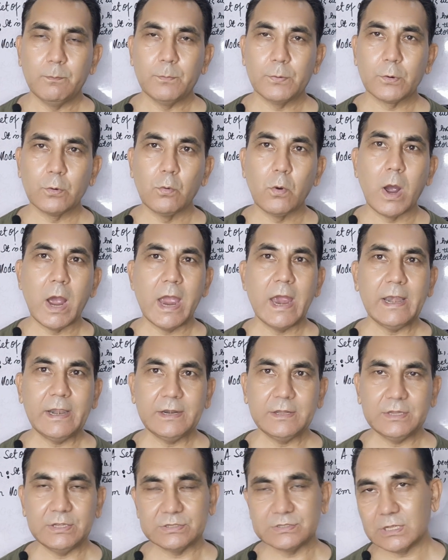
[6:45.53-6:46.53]

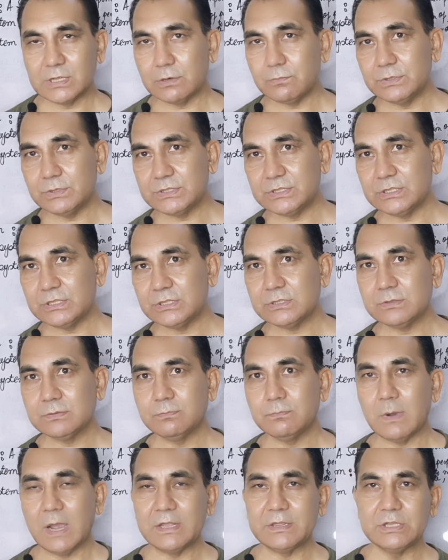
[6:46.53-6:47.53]
provide the services
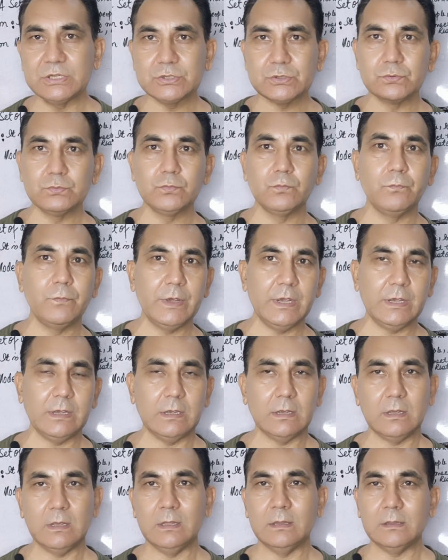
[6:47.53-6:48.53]
by the two
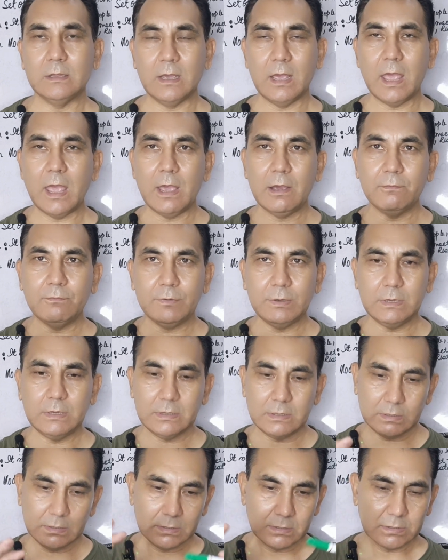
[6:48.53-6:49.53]
way in the
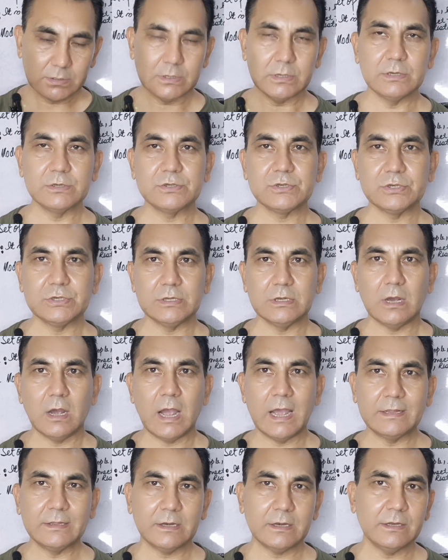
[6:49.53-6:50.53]
every country,
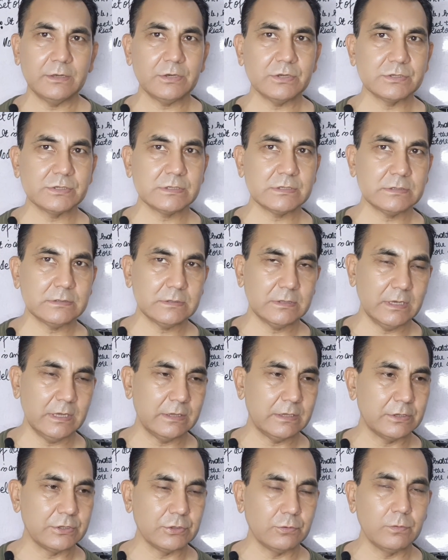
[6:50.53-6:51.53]
either it is
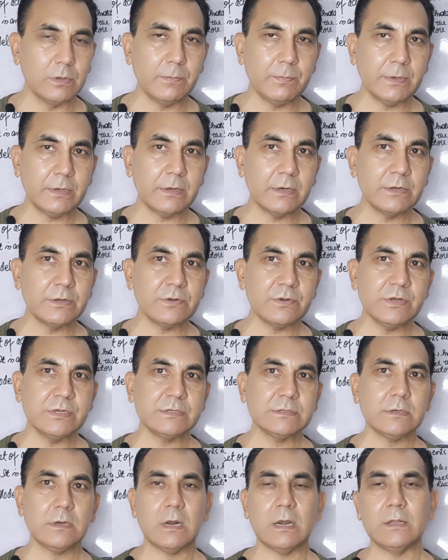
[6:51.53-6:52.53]
in the developing
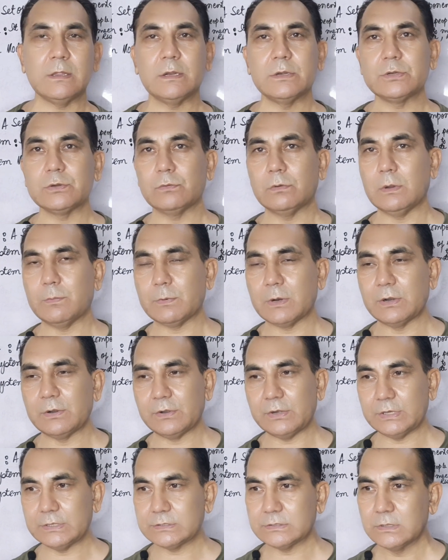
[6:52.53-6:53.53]
countries or the developed
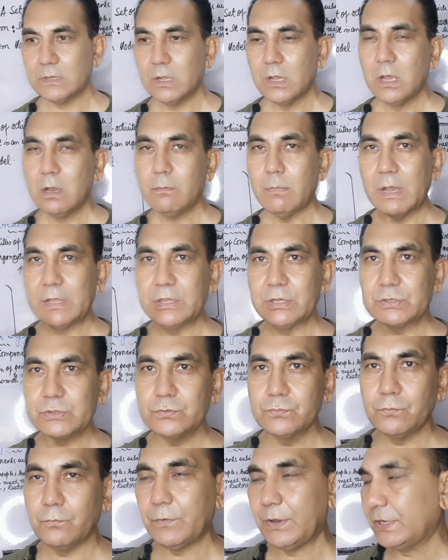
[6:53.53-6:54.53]
countries, by the
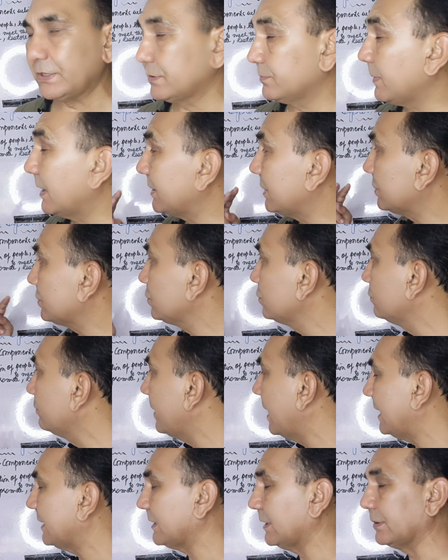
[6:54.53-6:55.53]
two ways, by the two
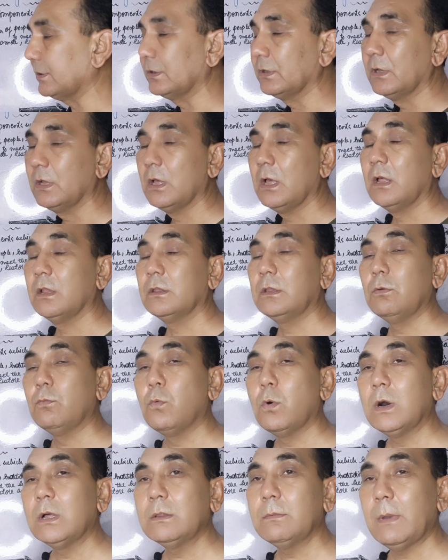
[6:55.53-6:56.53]
method. The
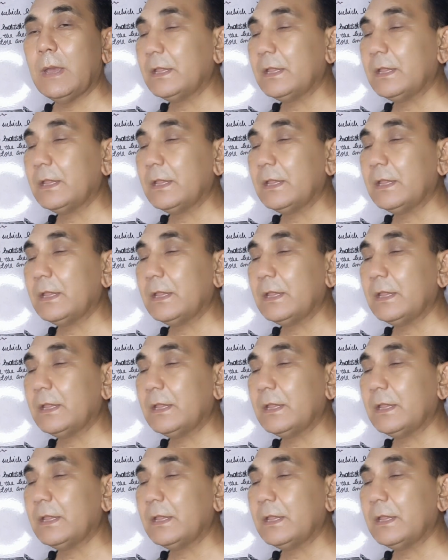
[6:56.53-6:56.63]
one